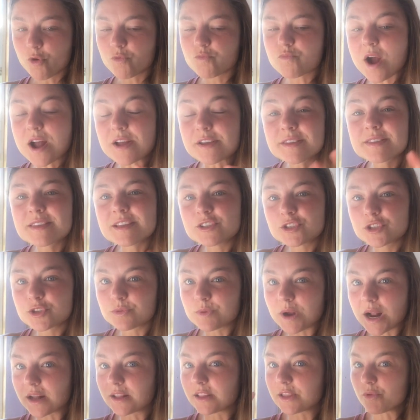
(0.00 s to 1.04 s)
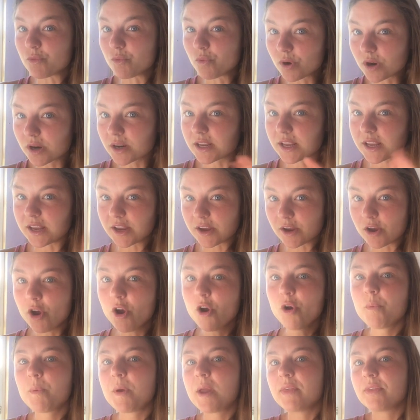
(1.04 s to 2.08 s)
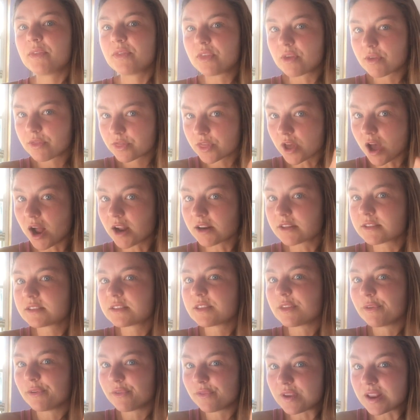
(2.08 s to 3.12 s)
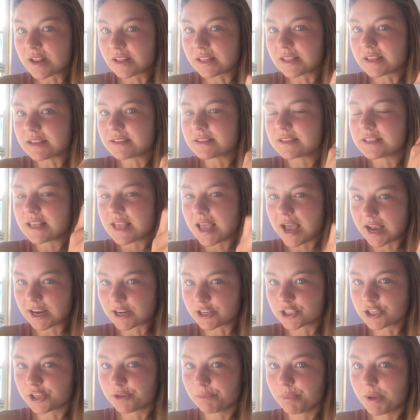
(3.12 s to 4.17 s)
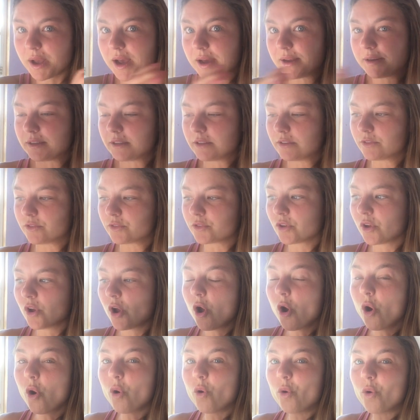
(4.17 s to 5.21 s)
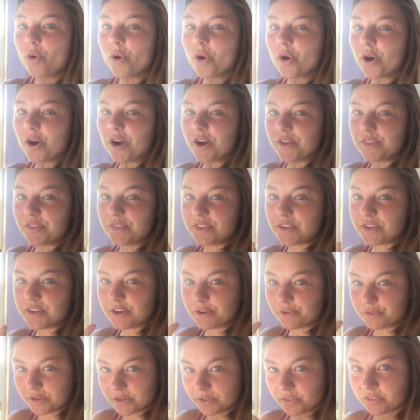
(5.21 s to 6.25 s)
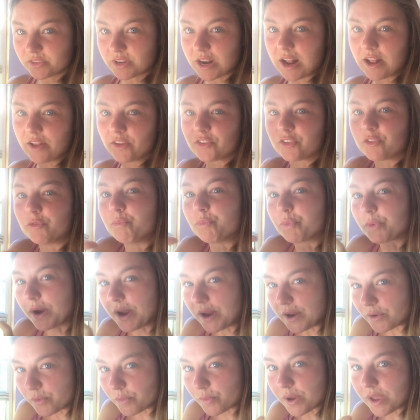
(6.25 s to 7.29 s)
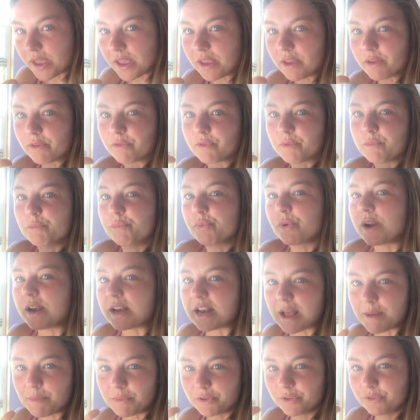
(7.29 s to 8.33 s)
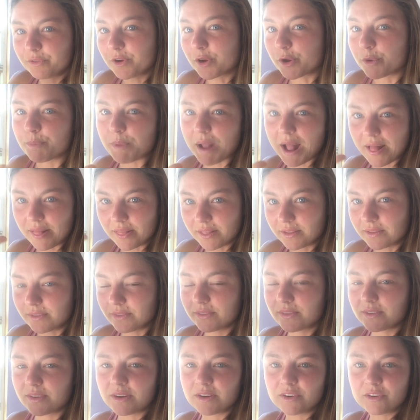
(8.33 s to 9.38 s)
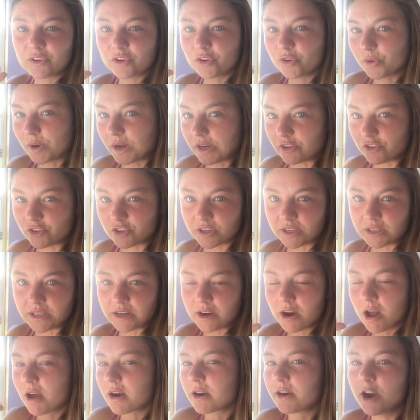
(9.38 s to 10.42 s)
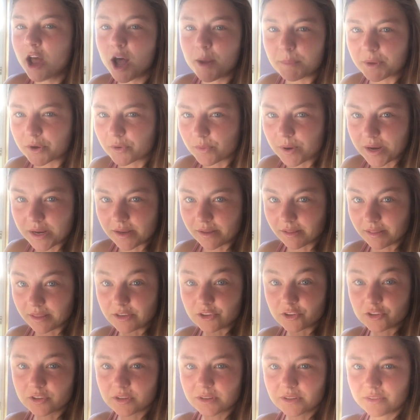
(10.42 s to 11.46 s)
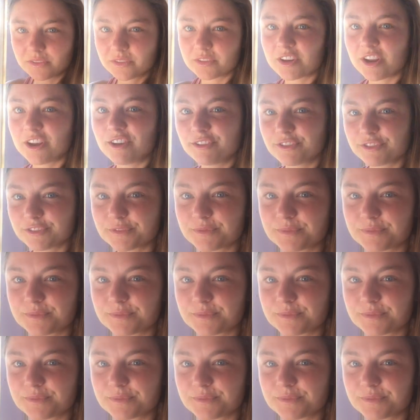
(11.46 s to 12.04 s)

rather than directly working with the thoughts, the feelings, the action patterns, or the different styles of brain wave and brain hemispheric balance and integration and autonomic regulation and stuff.